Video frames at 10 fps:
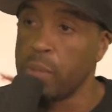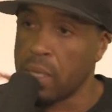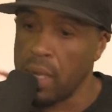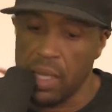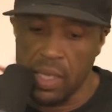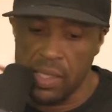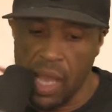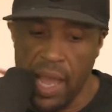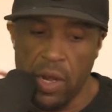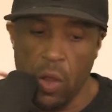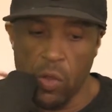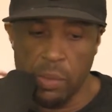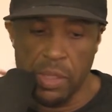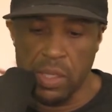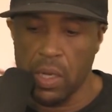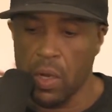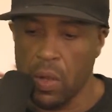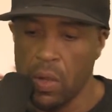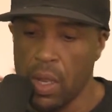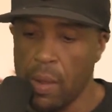because I had honed the material.